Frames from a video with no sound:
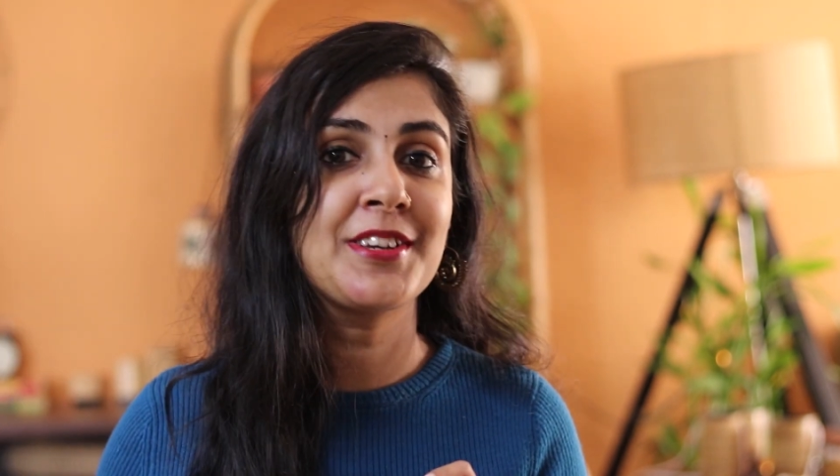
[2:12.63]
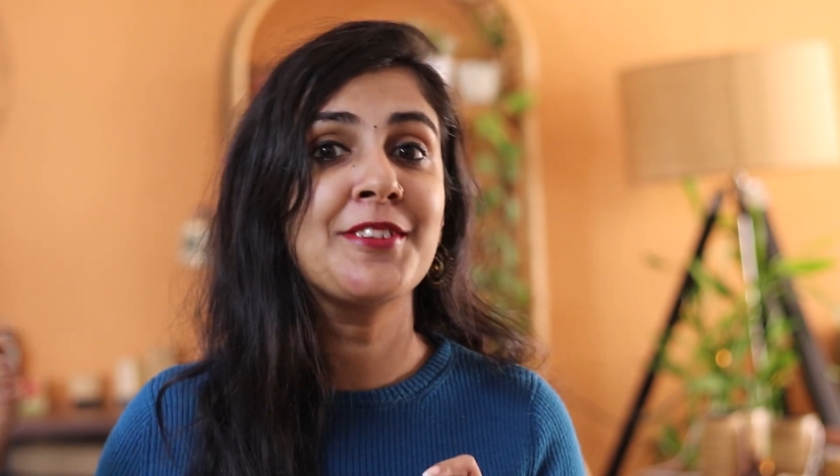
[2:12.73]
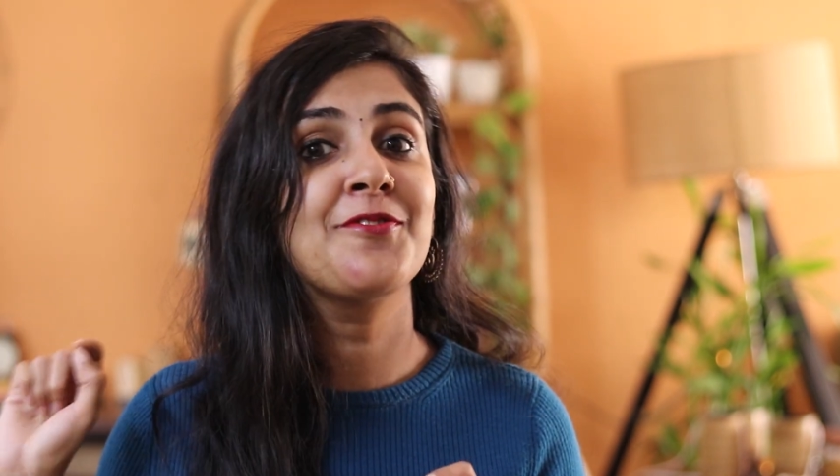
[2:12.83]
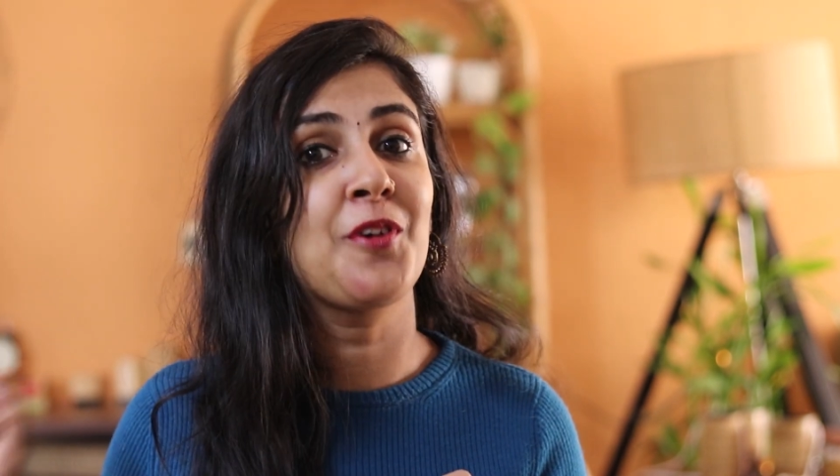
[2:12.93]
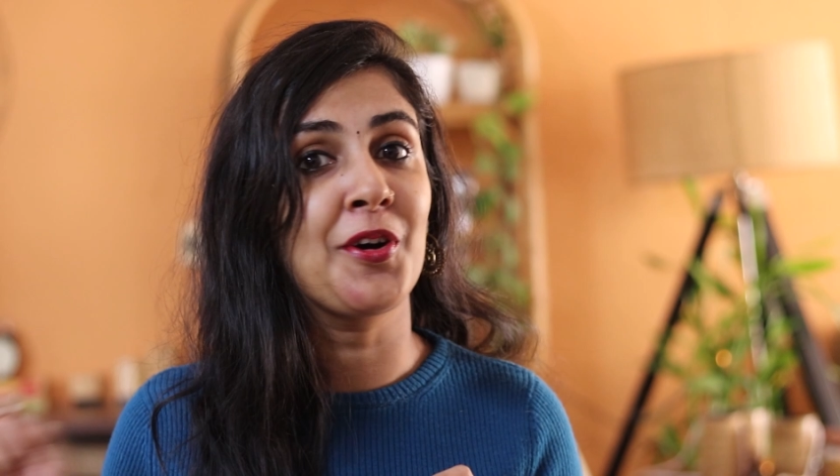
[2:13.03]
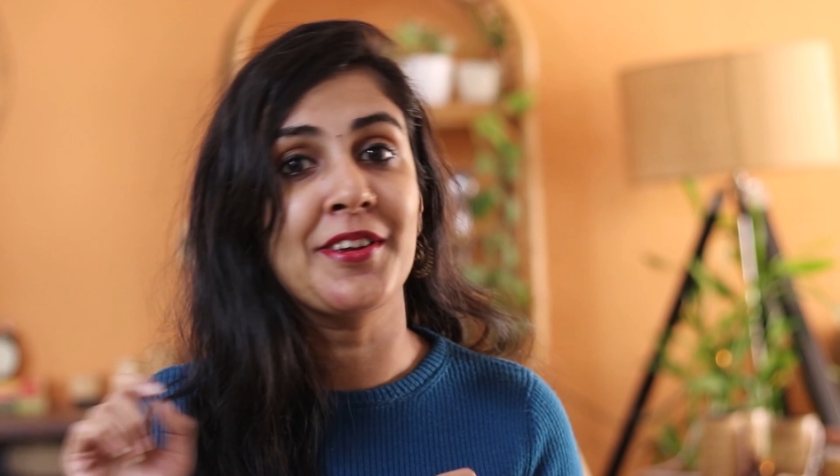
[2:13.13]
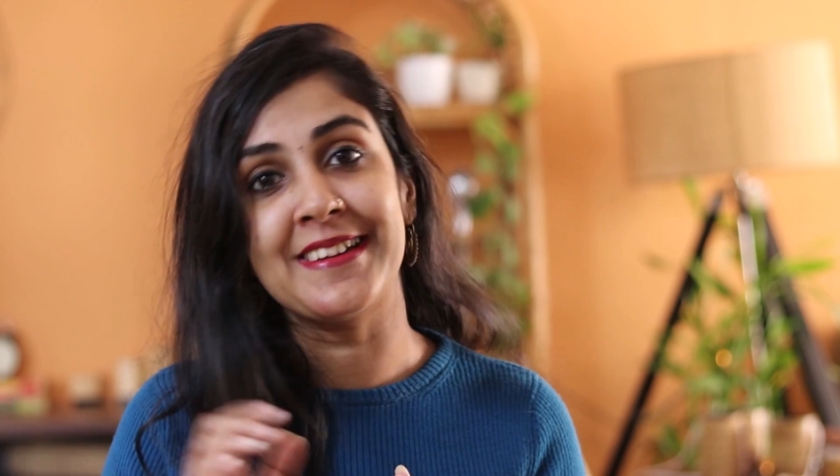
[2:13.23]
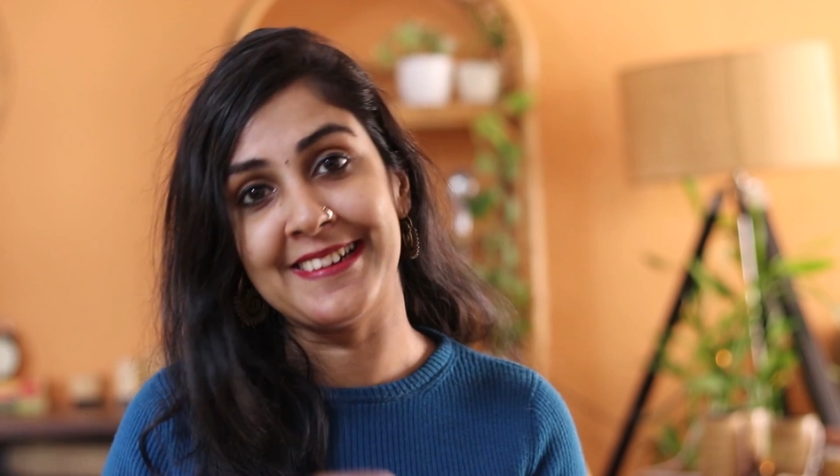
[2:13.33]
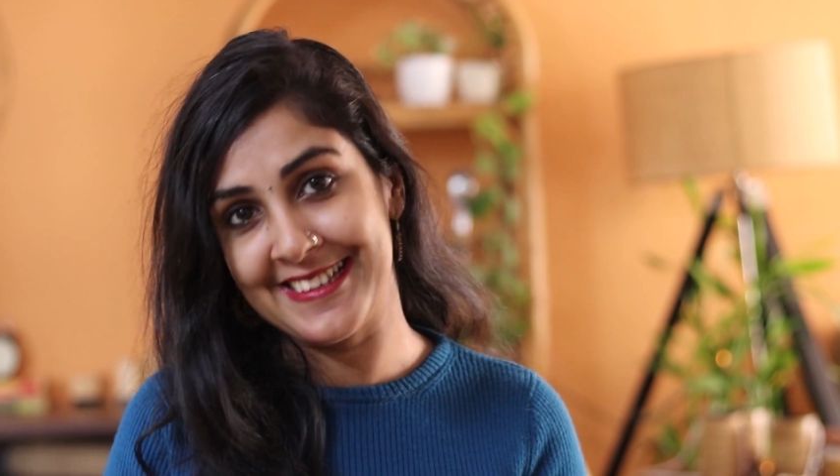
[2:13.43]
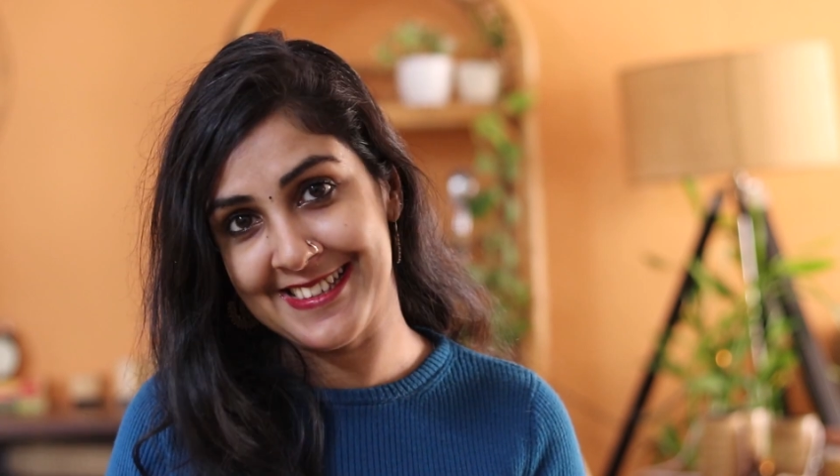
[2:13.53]
it
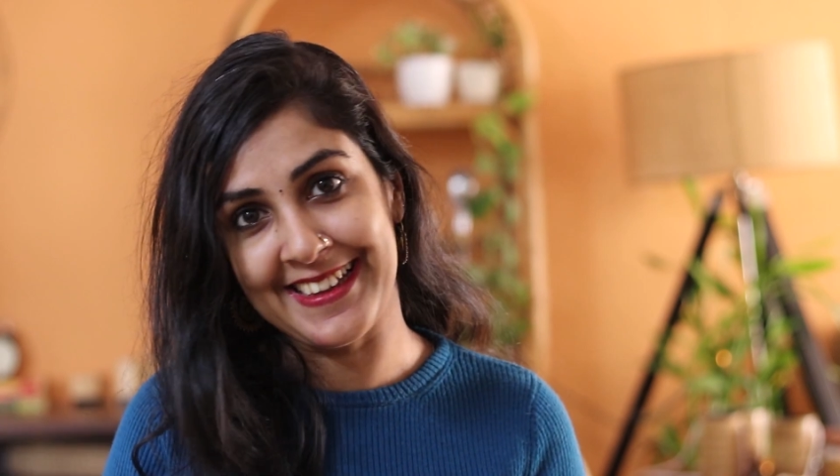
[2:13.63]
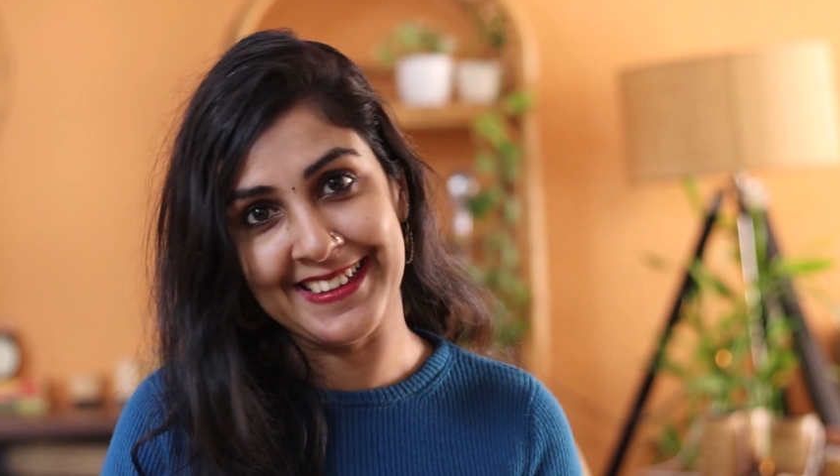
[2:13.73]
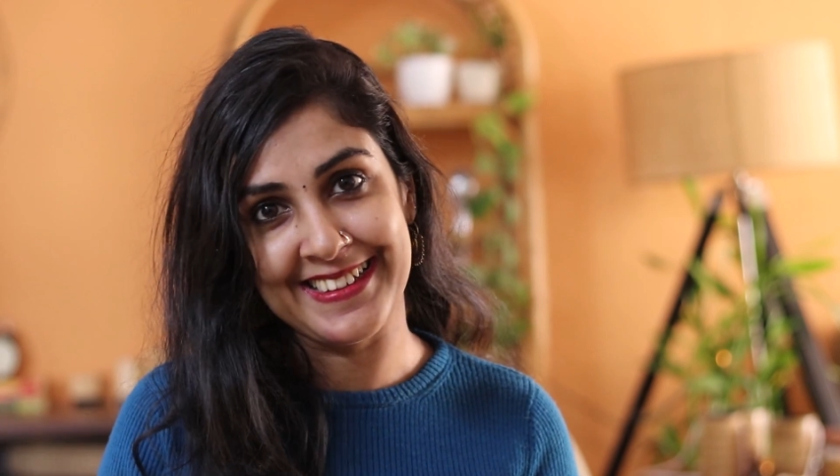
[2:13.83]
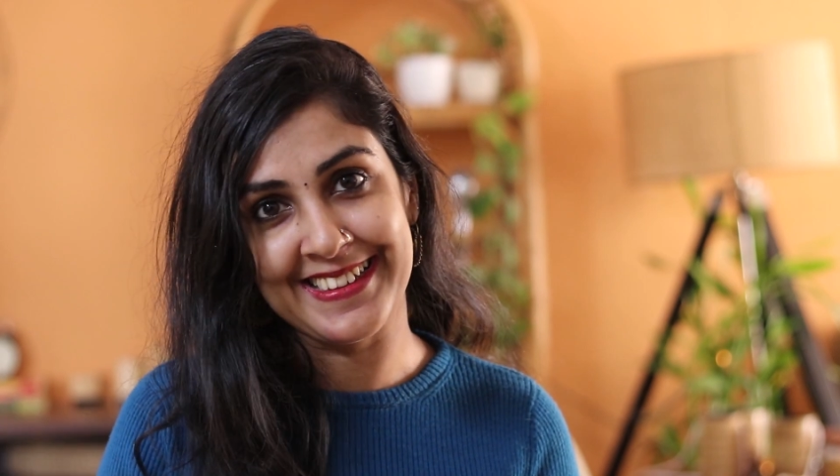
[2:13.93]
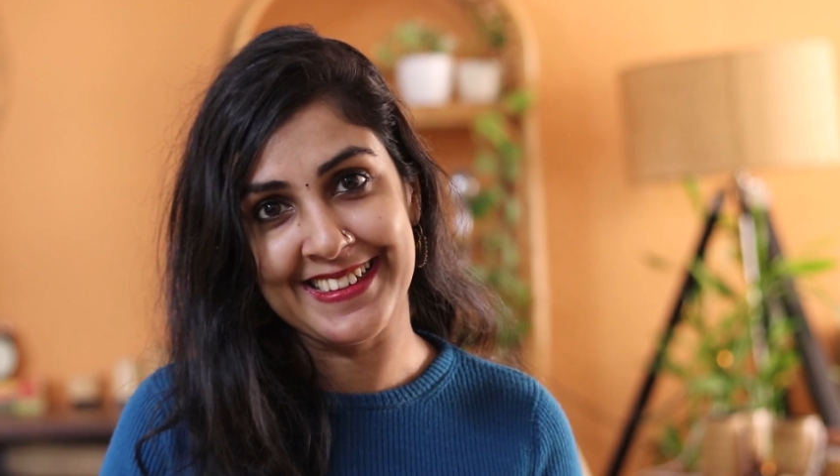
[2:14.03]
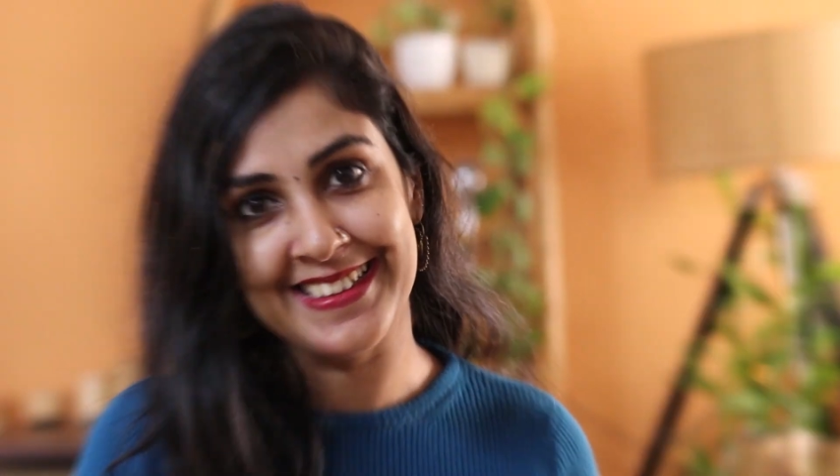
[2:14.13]
for recycling.